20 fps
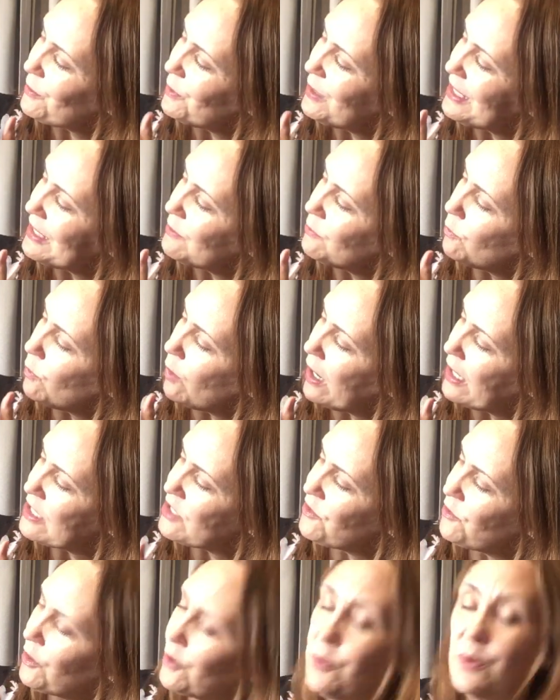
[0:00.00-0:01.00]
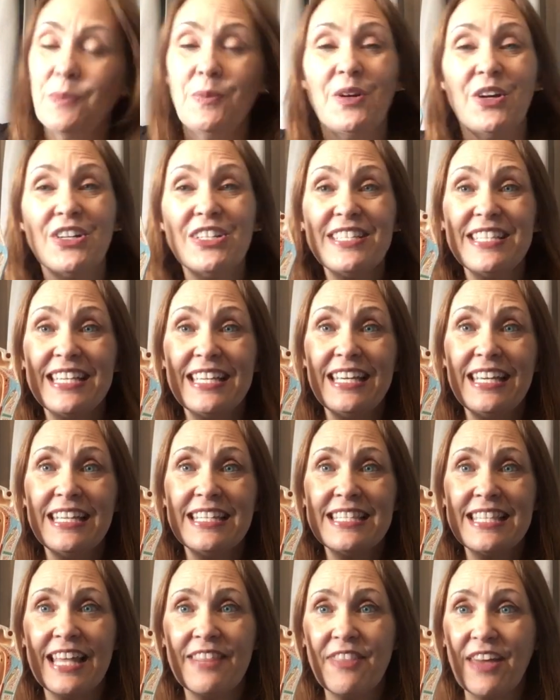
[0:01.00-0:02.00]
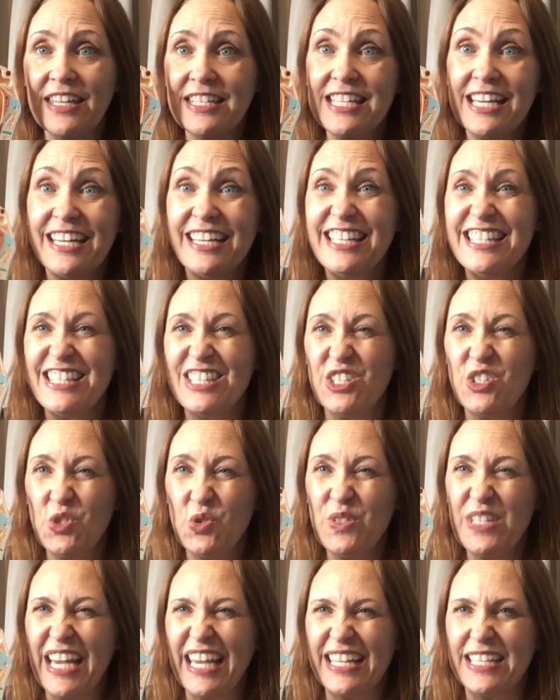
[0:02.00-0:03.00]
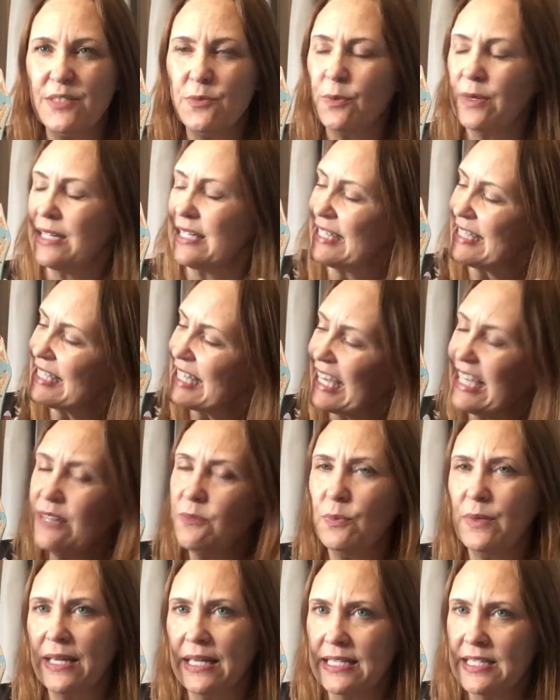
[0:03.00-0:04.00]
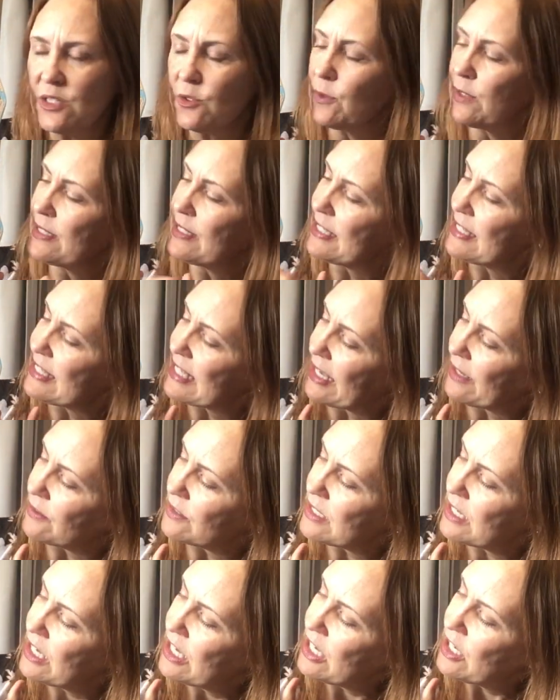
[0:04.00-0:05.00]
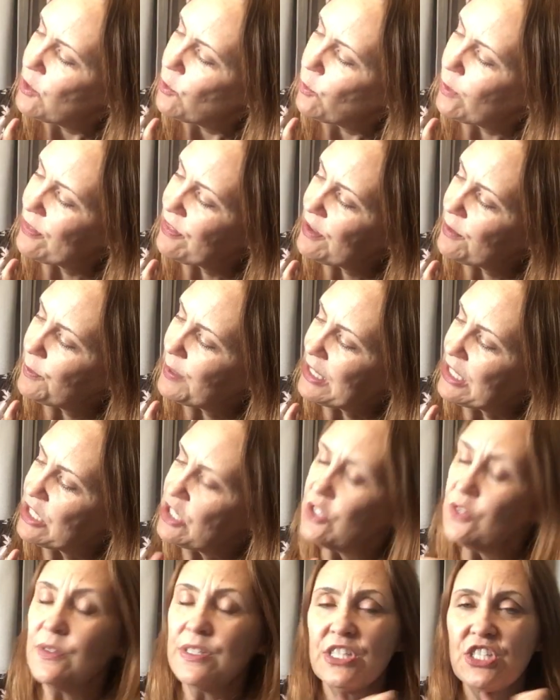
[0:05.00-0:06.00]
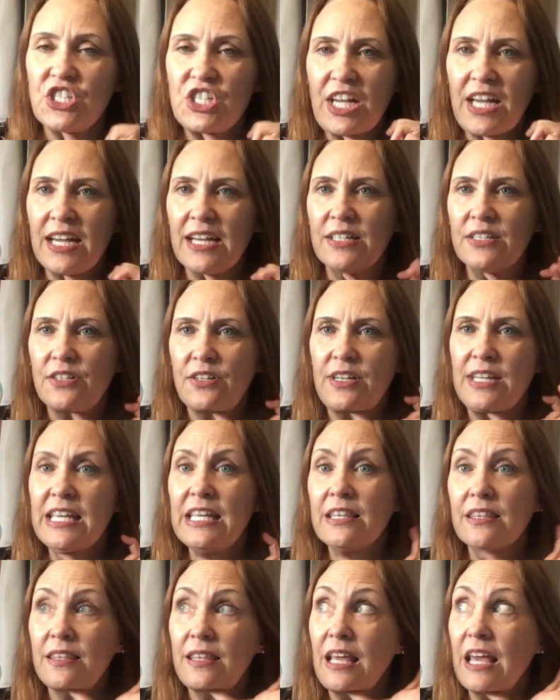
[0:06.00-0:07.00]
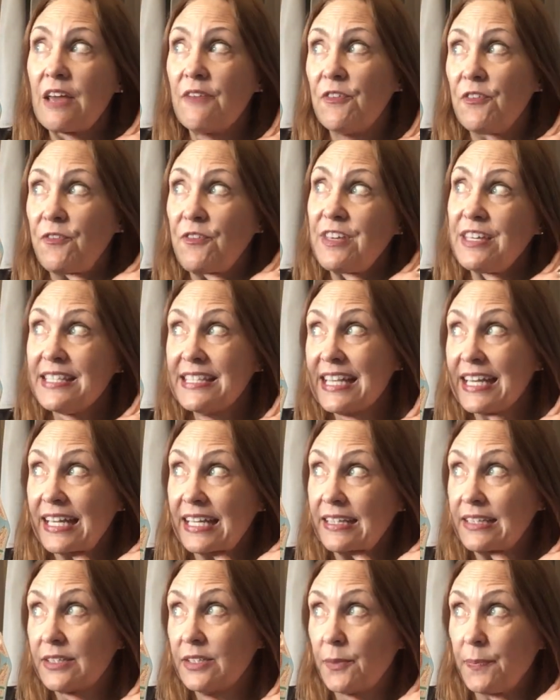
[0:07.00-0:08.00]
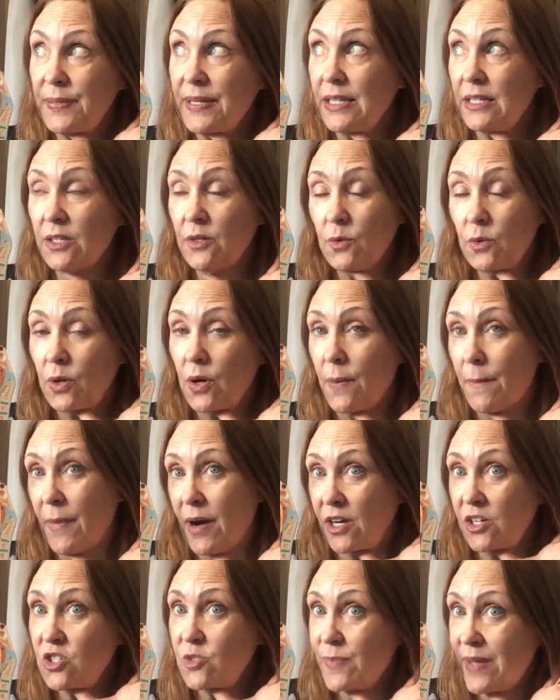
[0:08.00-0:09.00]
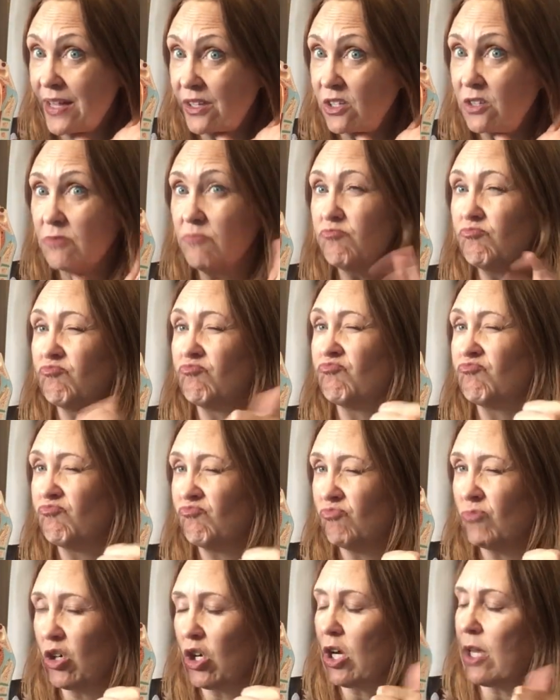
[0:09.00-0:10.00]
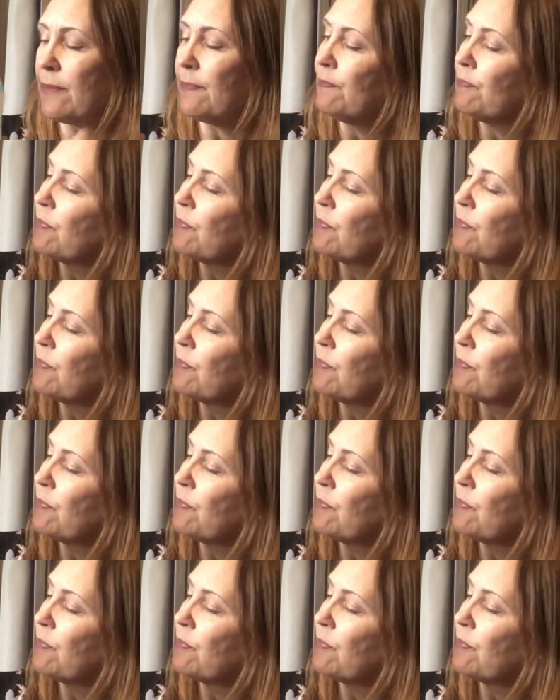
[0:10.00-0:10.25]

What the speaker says: we can watch for when we are singing is that that tongue isn't too tight. When it's tight, we get a squeezy sound. One thing we can do is check underneath. If it feels like a little pillow or a marshmallow, we're good.